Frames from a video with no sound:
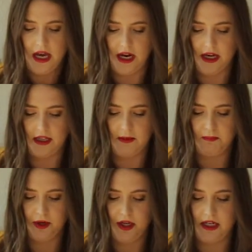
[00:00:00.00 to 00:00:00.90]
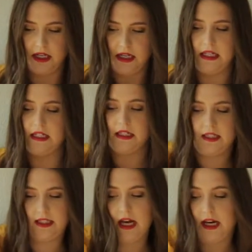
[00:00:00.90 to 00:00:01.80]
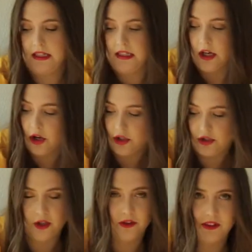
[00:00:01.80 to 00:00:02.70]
and they put it inside the artichoke.